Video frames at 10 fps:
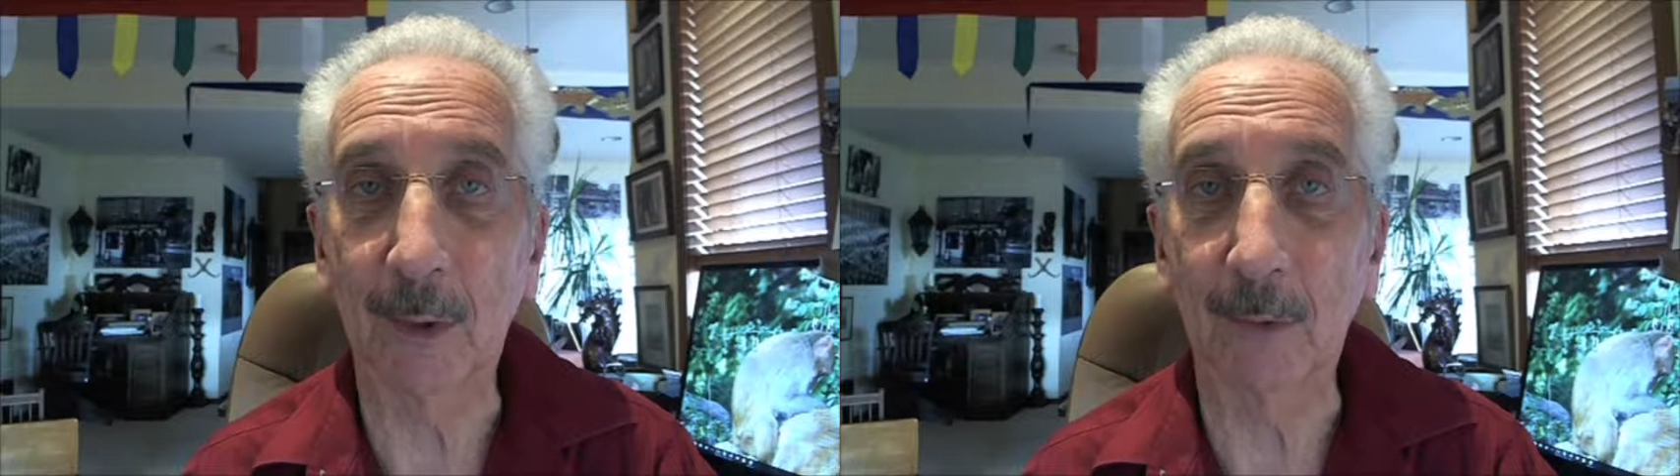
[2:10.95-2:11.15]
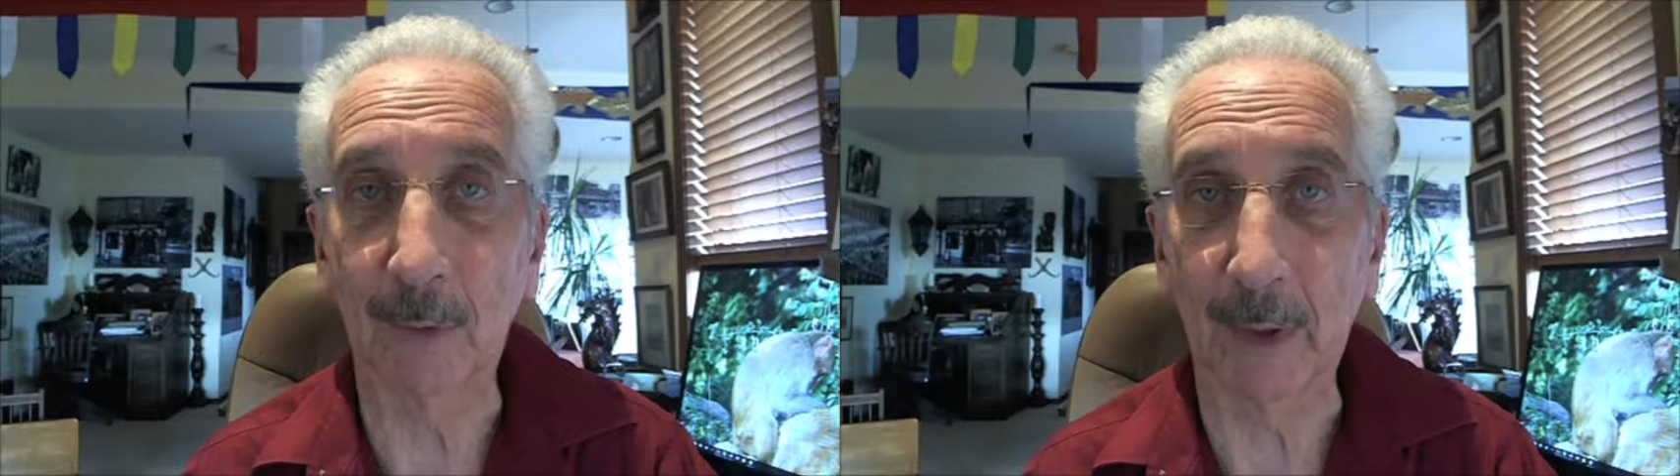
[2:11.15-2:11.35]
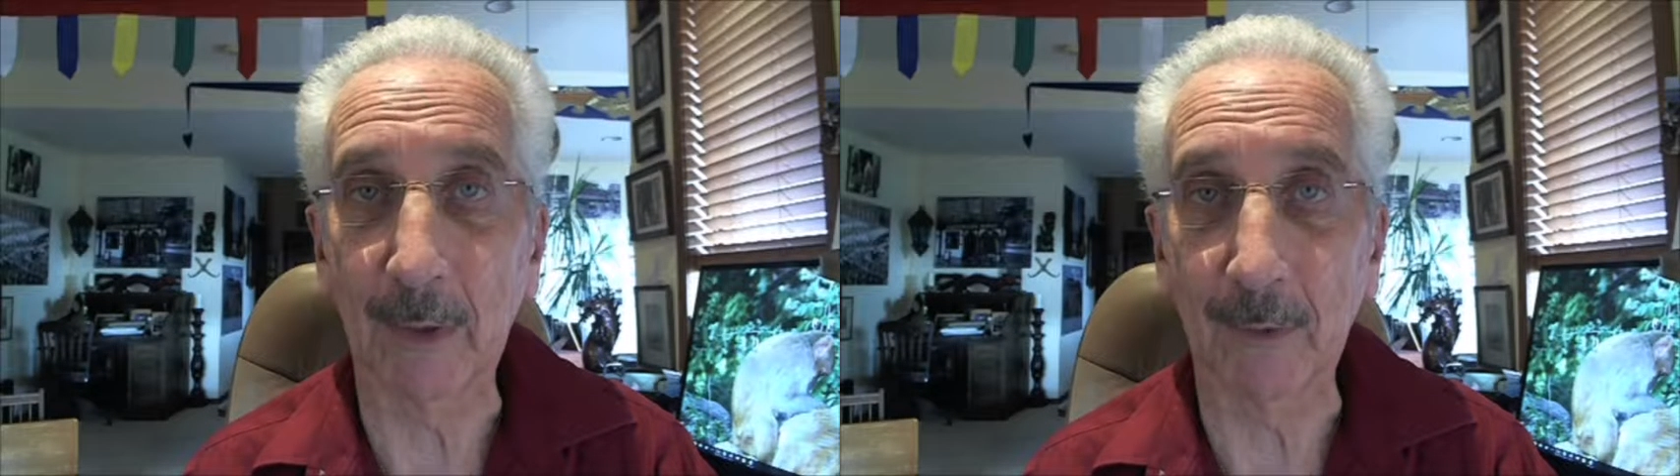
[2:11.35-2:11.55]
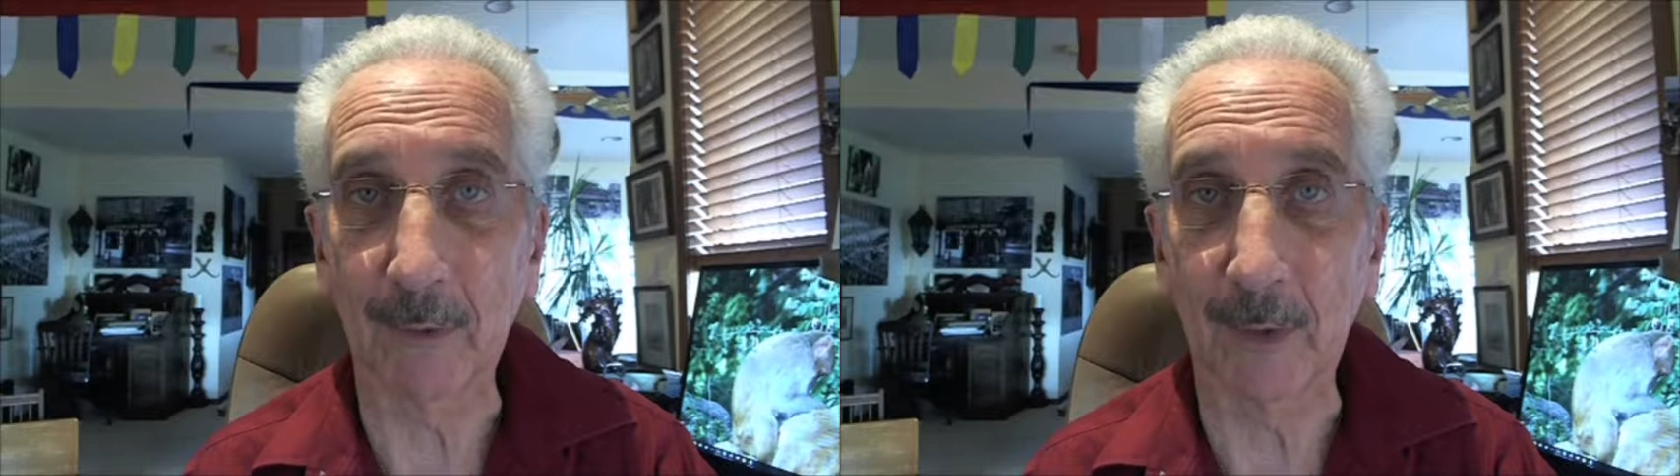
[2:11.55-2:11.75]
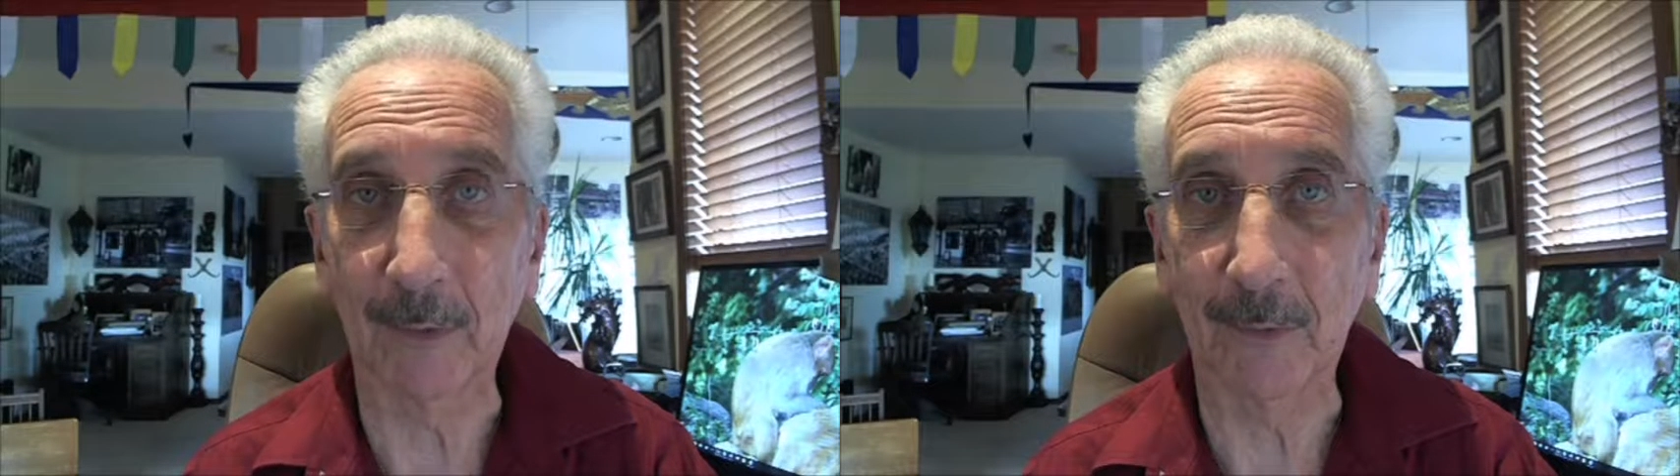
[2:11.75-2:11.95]
and reading
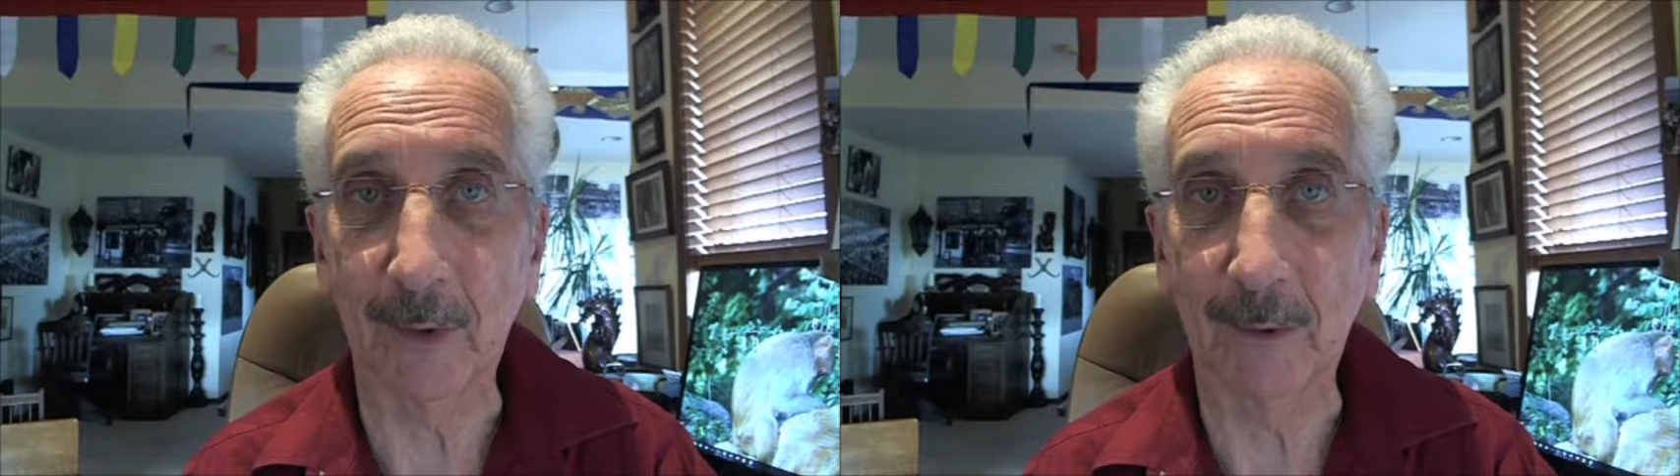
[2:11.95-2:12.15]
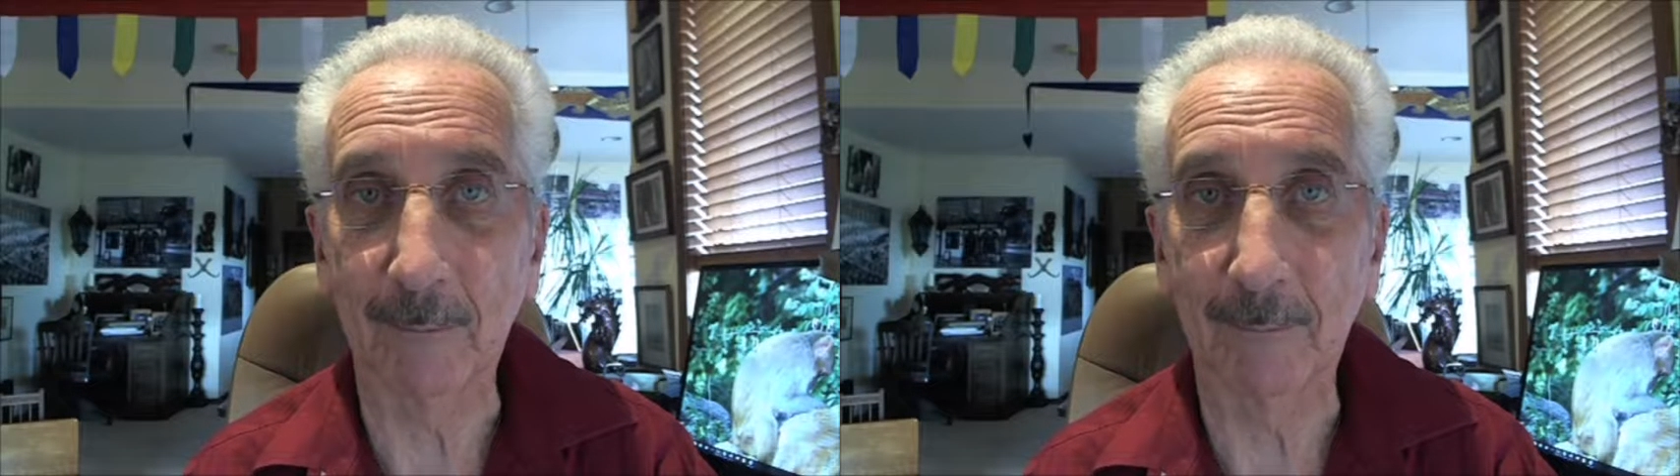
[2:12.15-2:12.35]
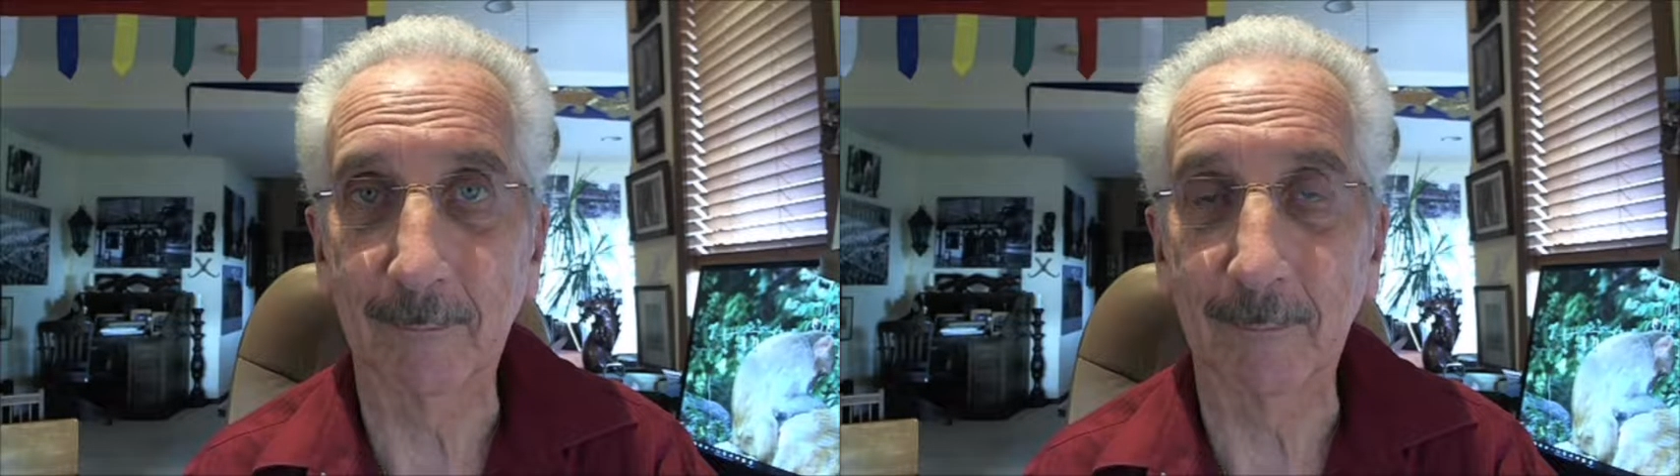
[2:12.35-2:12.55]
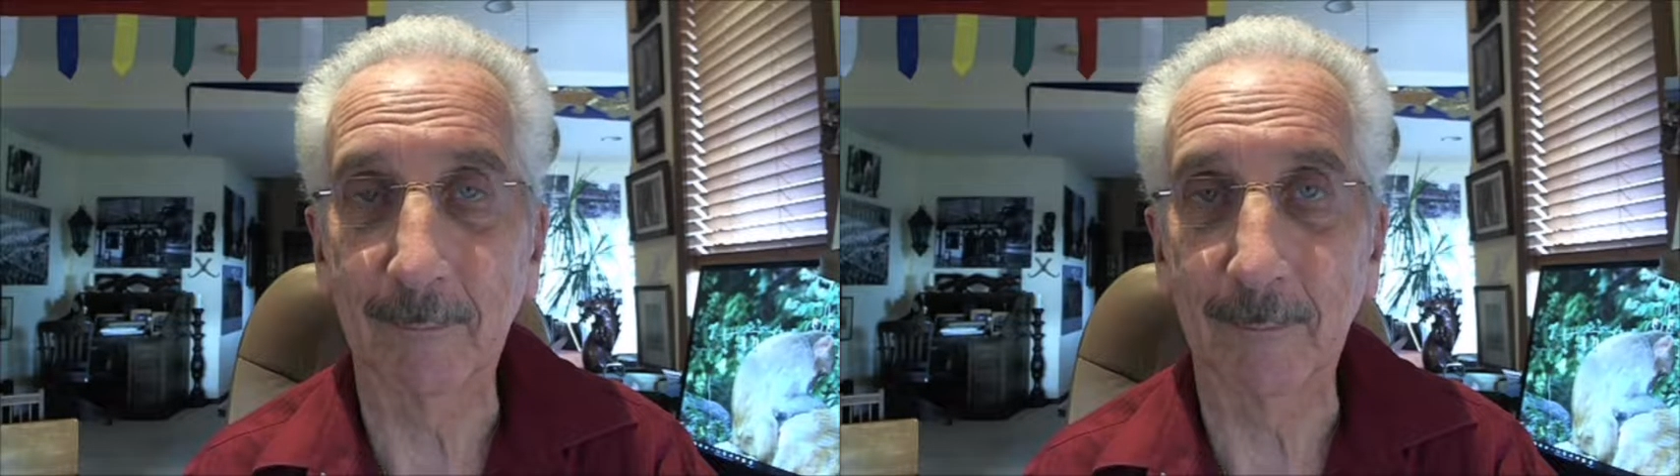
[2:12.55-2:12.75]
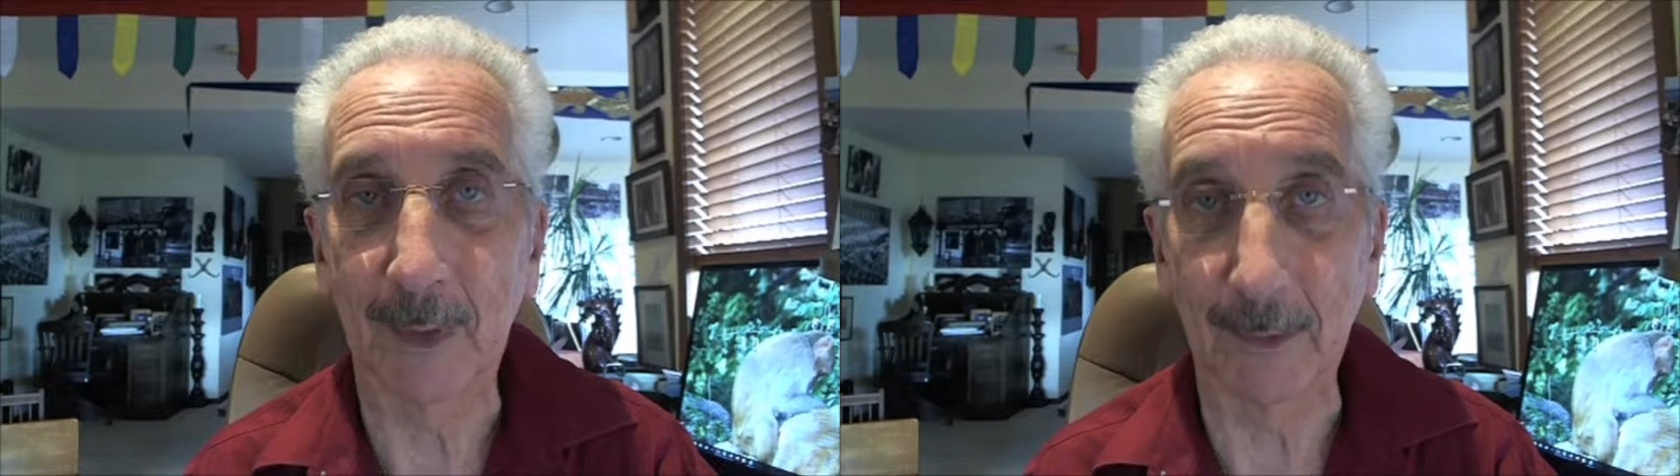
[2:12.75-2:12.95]
this essay.
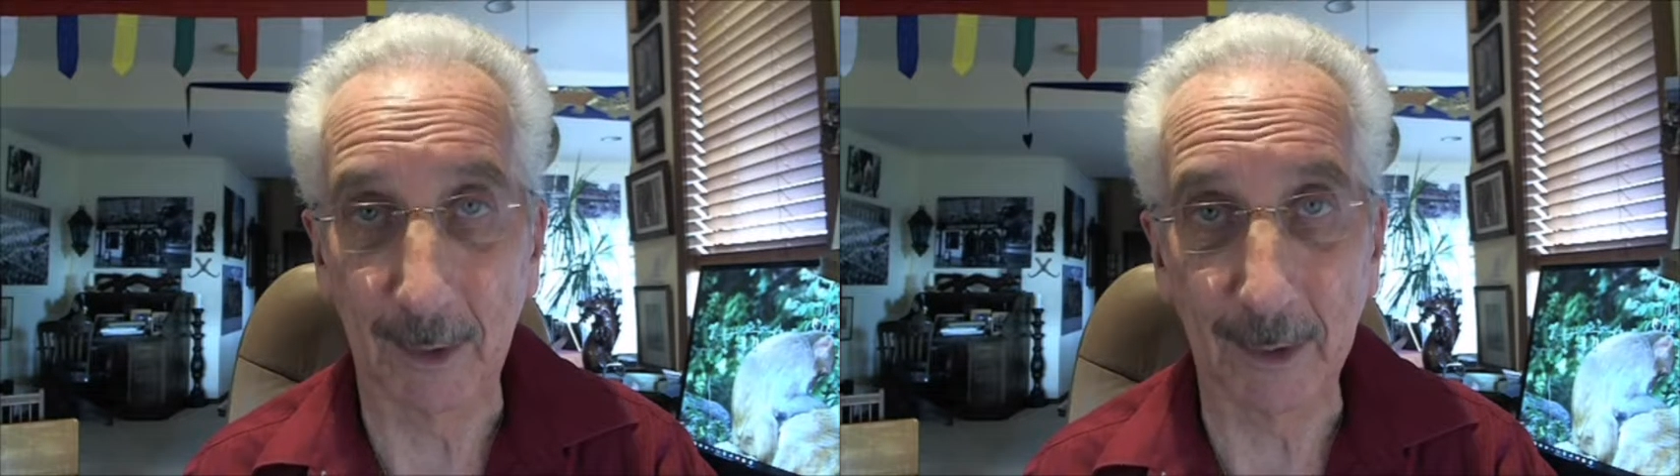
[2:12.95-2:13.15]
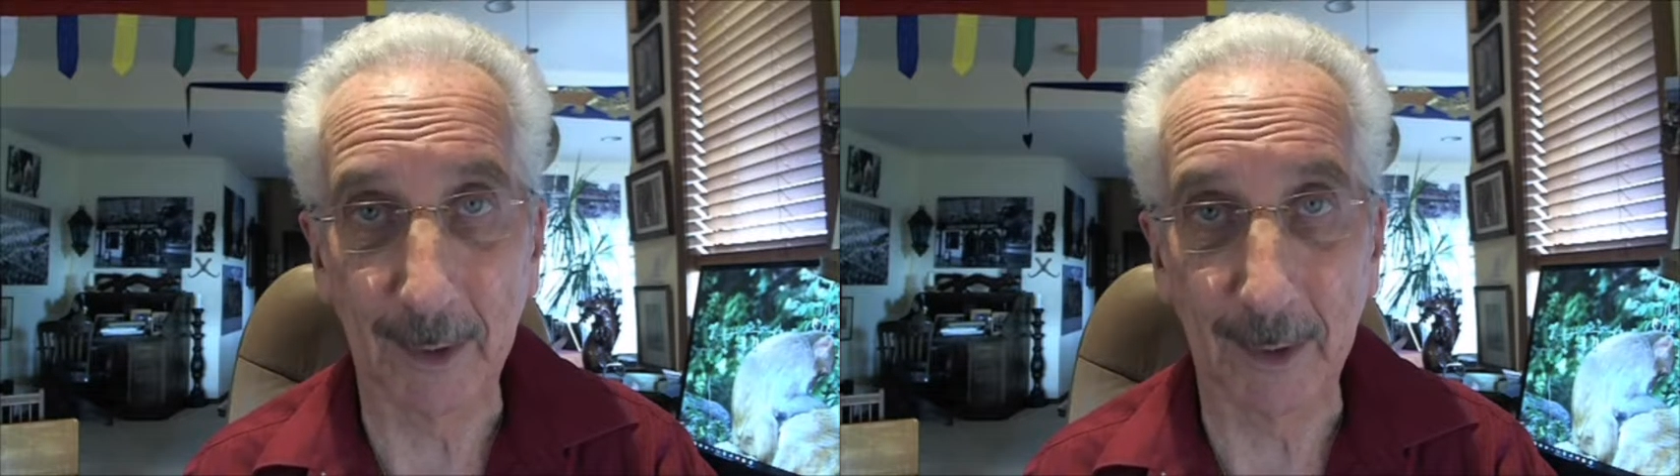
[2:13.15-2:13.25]
And take